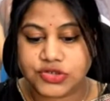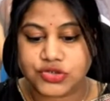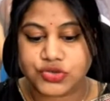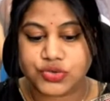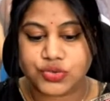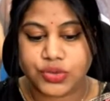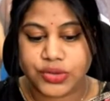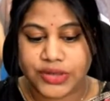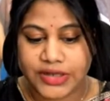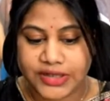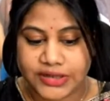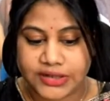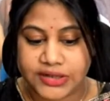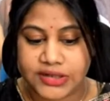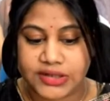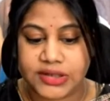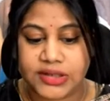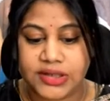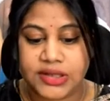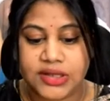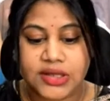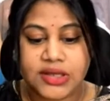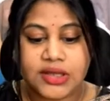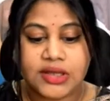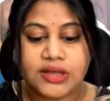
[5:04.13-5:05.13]
tissue healthy.
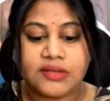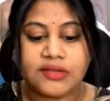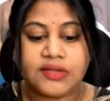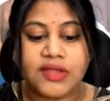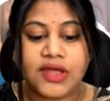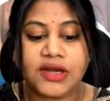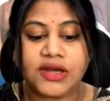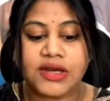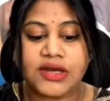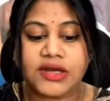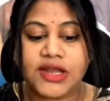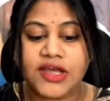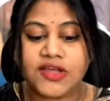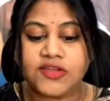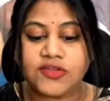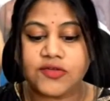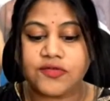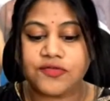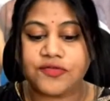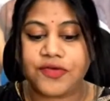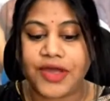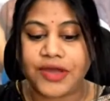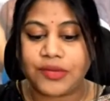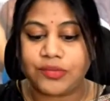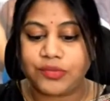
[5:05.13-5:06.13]
Then it has a
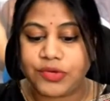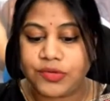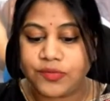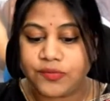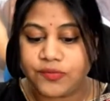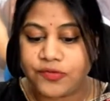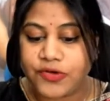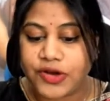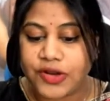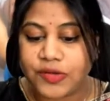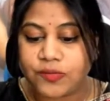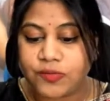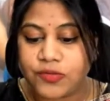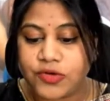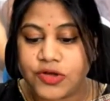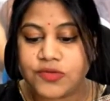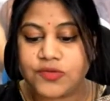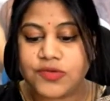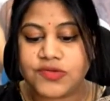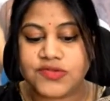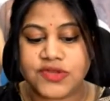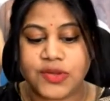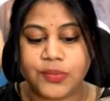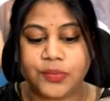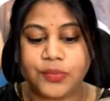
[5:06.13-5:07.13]
fibrin framework
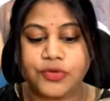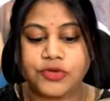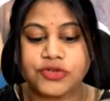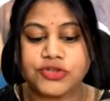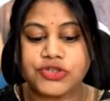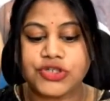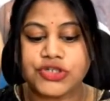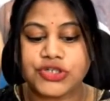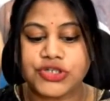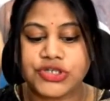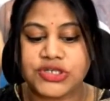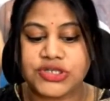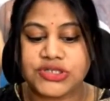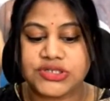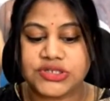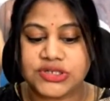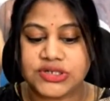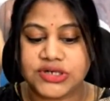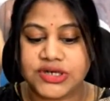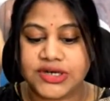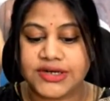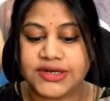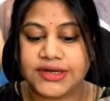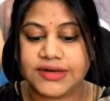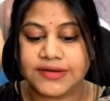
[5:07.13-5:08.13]
which supposedly
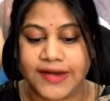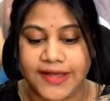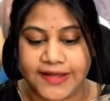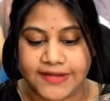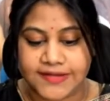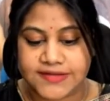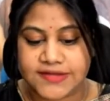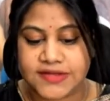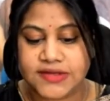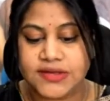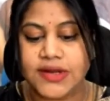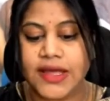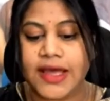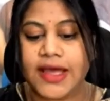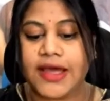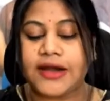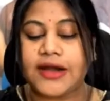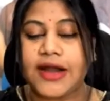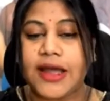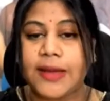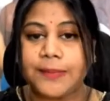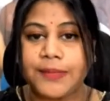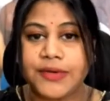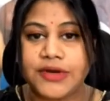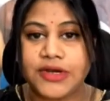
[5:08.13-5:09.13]
regenerates laxin. A
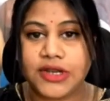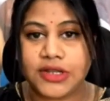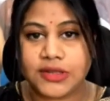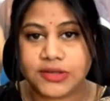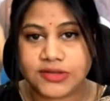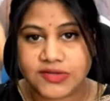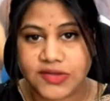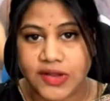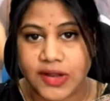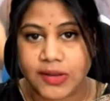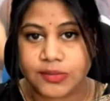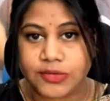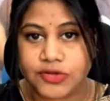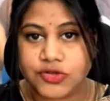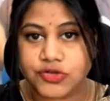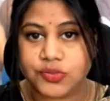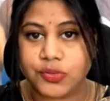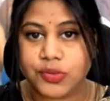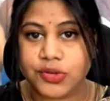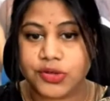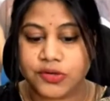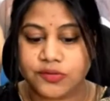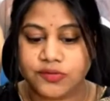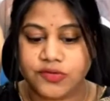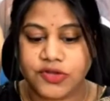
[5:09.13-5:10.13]
rapid
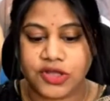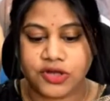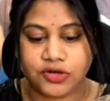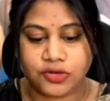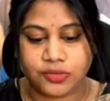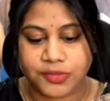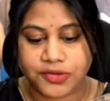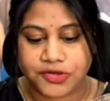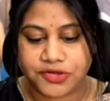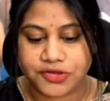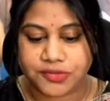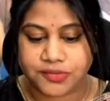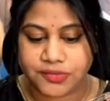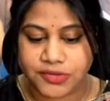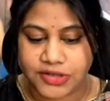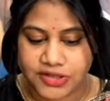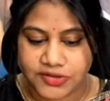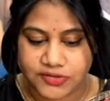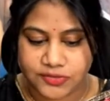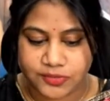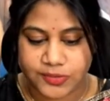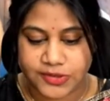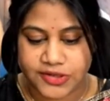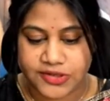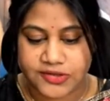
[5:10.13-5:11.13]
establishment of the endometrium
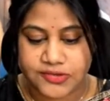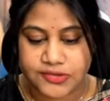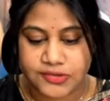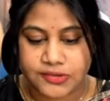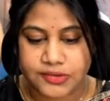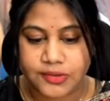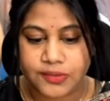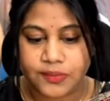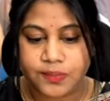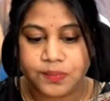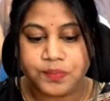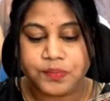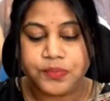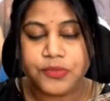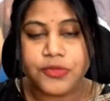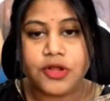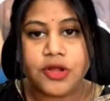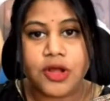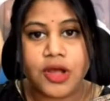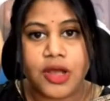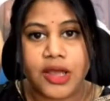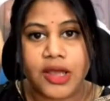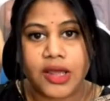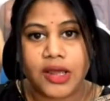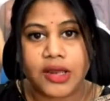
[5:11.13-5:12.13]
takes place.
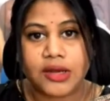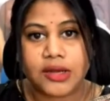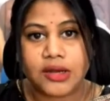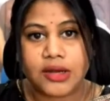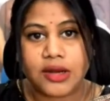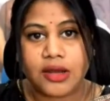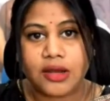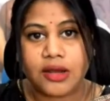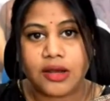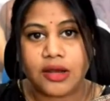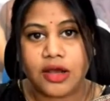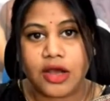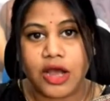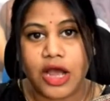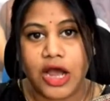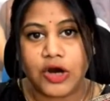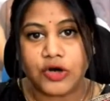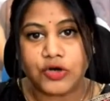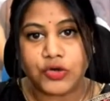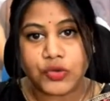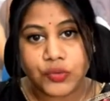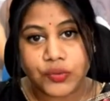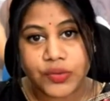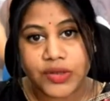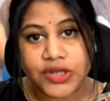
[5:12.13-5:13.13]
And
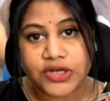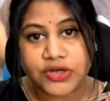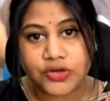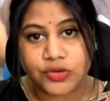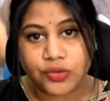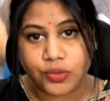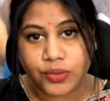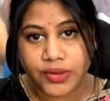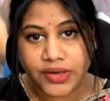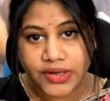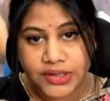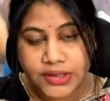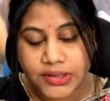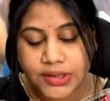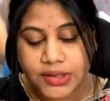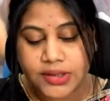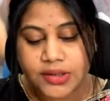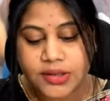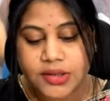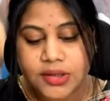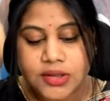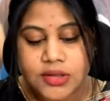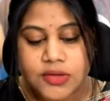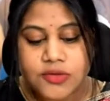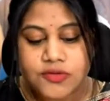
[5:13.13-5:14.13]
how do we do it?
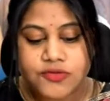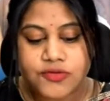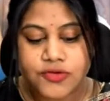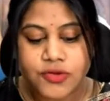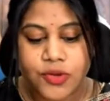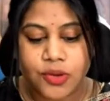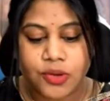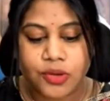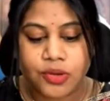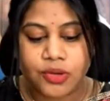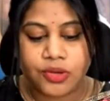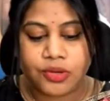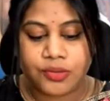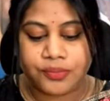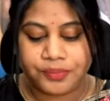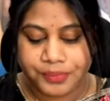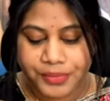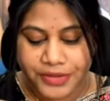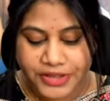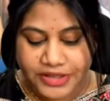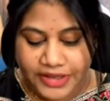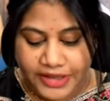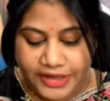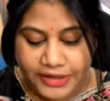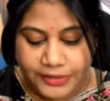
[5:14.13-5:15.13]
So
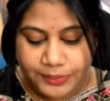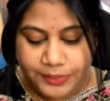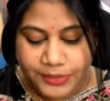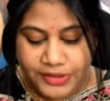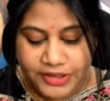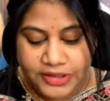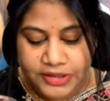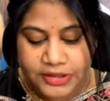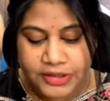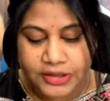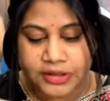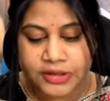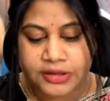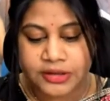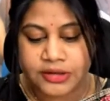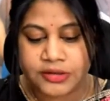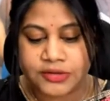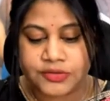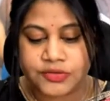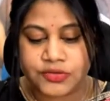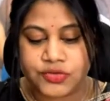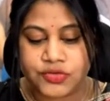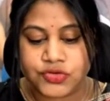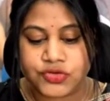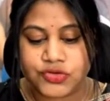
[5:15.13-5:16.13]

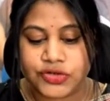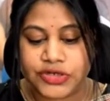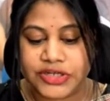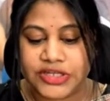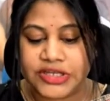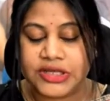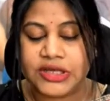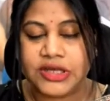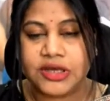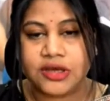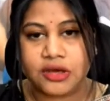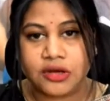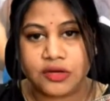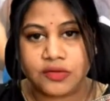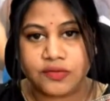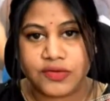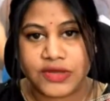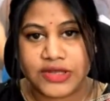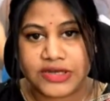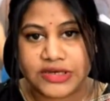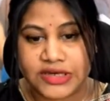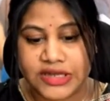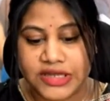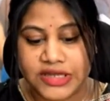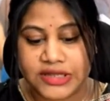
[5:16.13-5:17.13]
PRP, usually
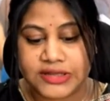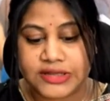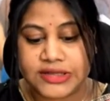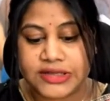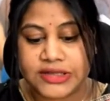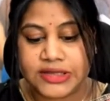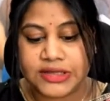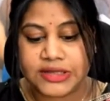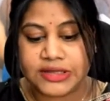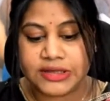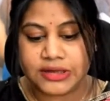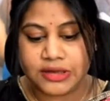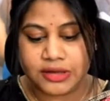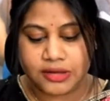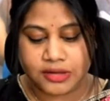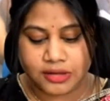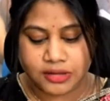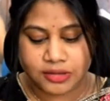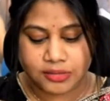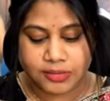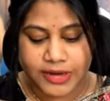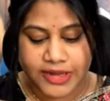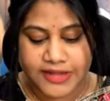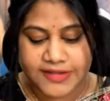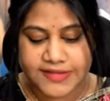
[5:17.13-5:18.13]
we take
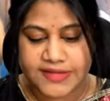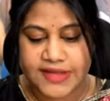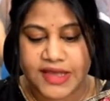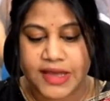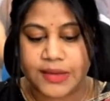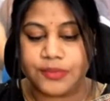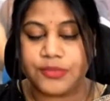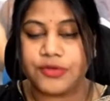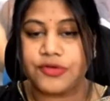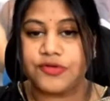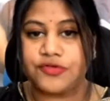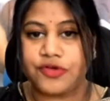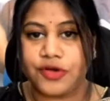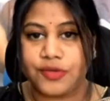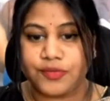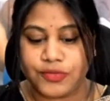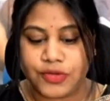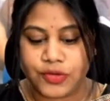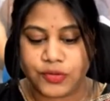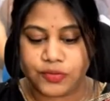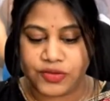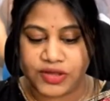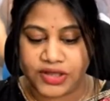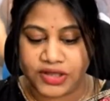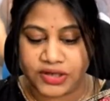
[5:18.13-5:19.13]
the blood sample from
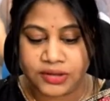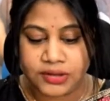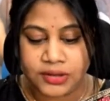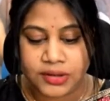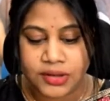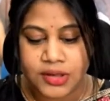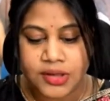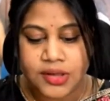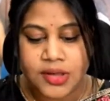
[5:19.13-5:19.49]
the vein.